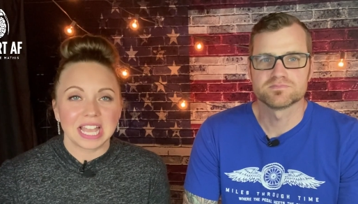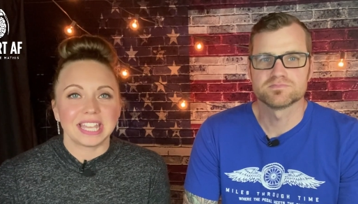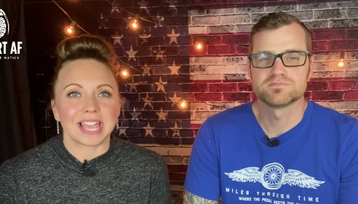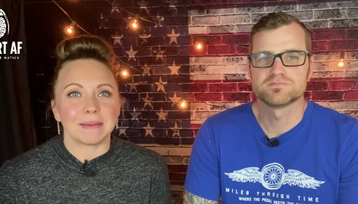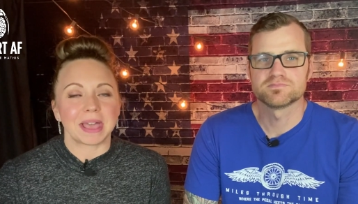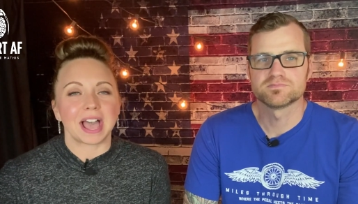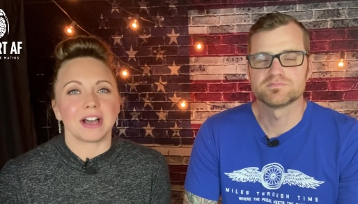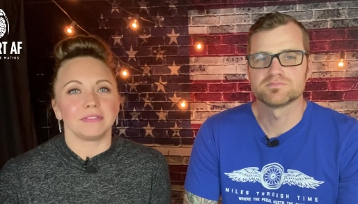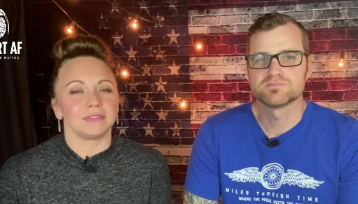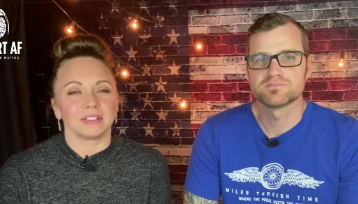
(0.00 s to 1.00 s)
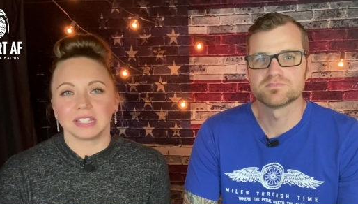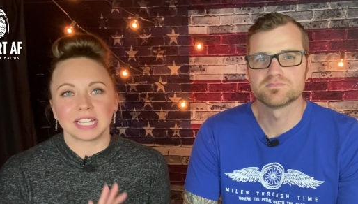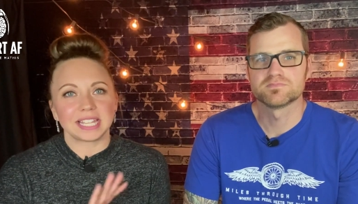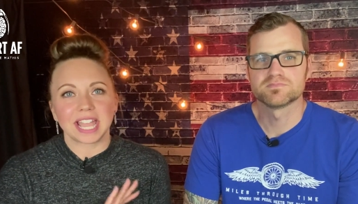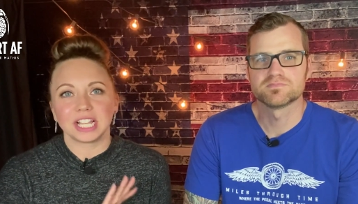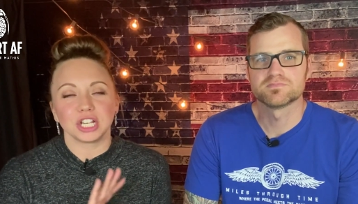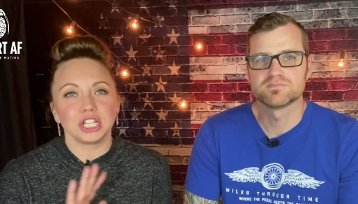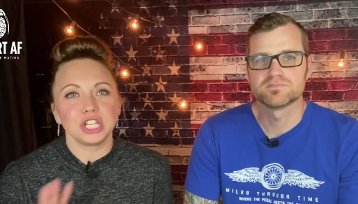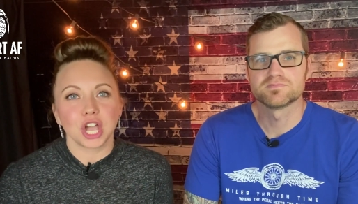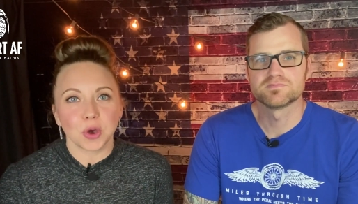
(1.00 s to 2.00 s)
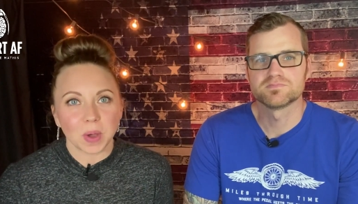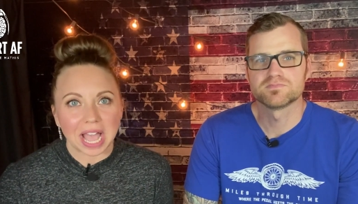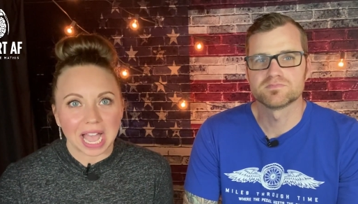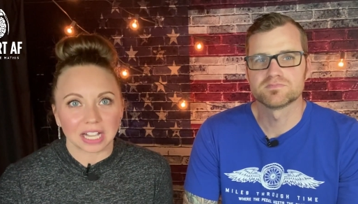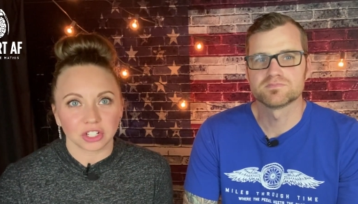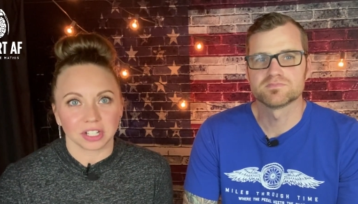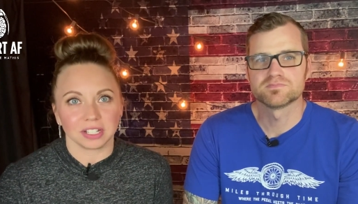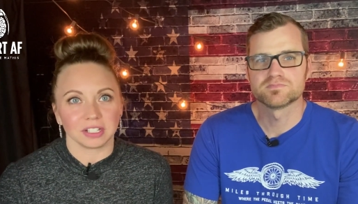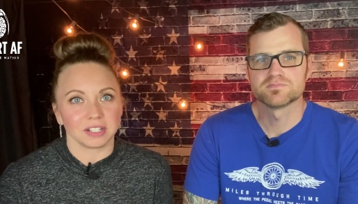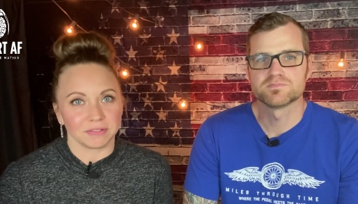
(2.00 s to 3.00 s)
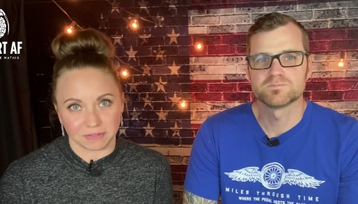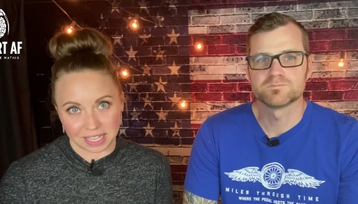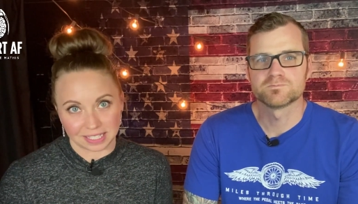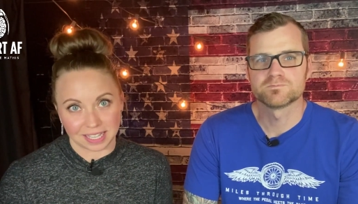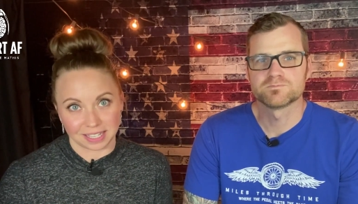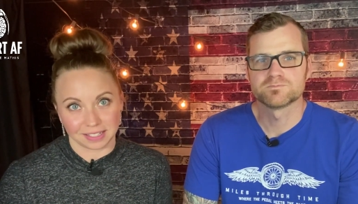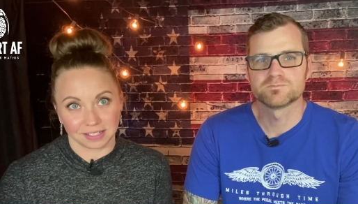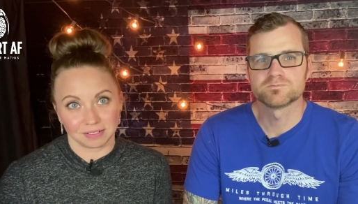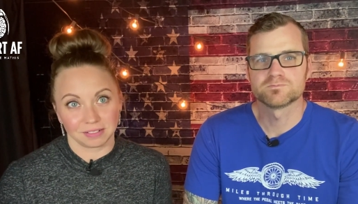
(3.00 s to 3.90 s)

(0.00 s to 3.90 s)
Speaker 1: yet take no action to fix it.